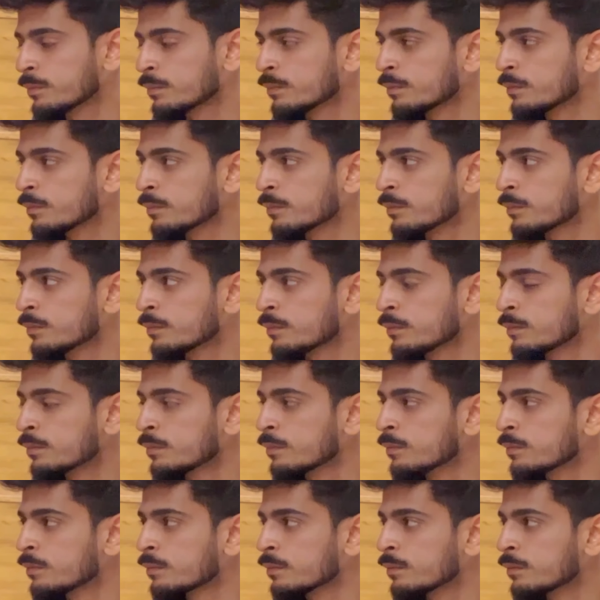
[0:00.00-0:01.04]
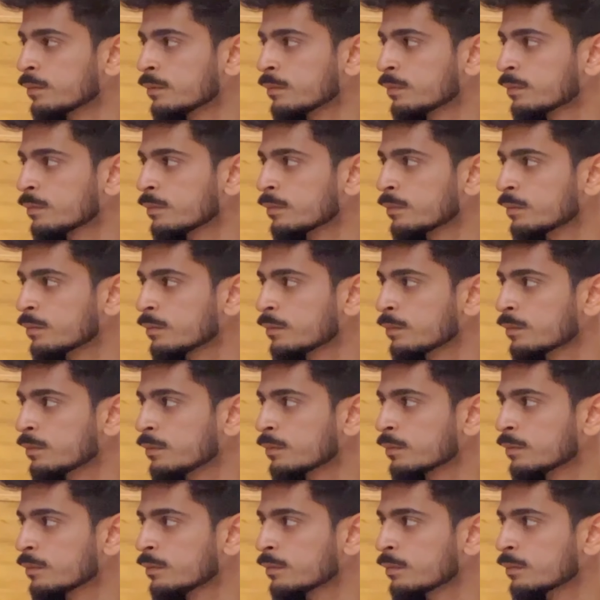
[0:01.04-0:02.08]

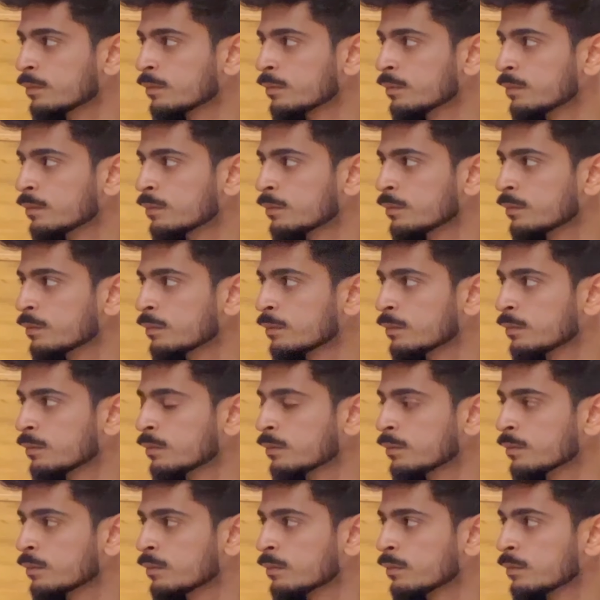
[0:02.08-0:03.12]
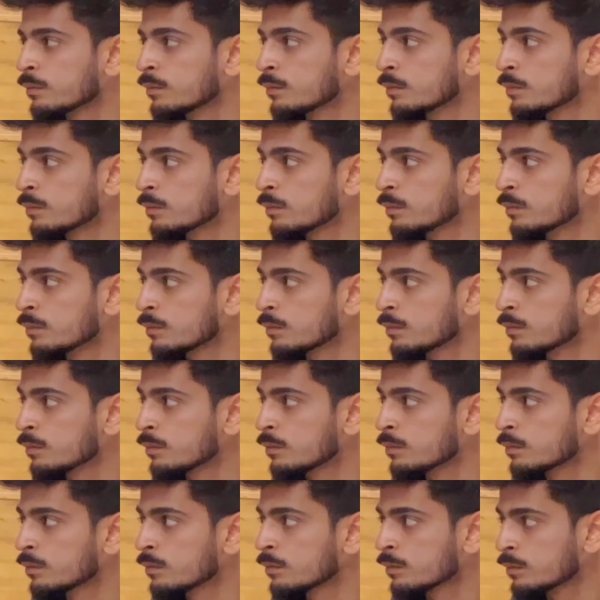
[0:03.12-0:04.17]

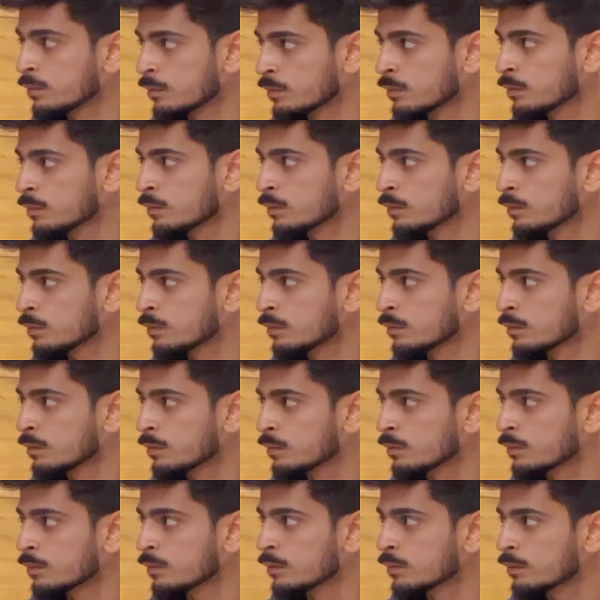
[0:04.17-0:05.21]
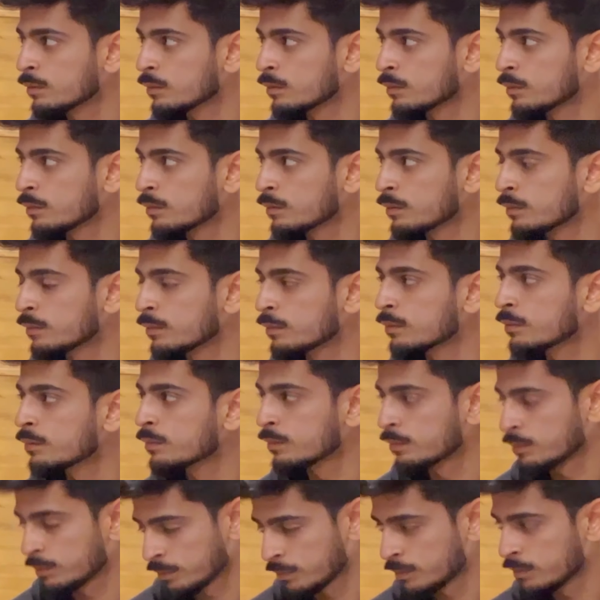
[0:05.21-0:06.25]

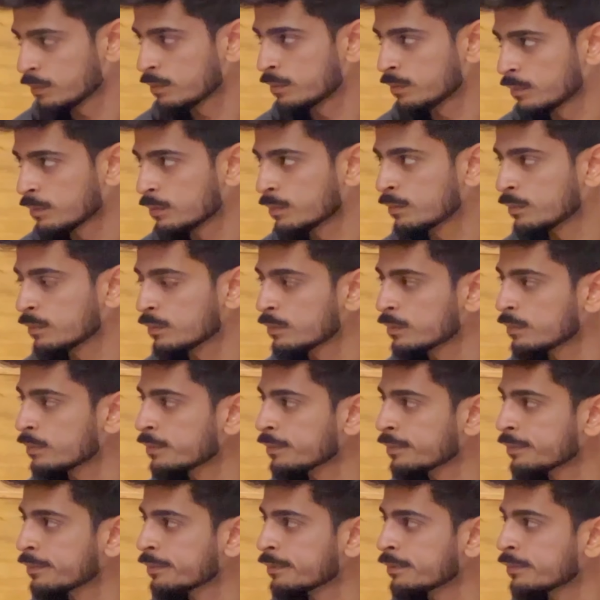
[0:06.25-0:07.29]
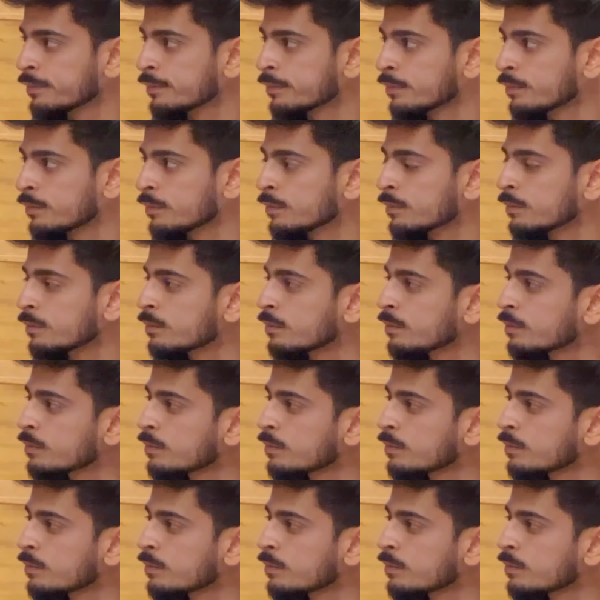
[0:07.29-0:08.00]
[no speech]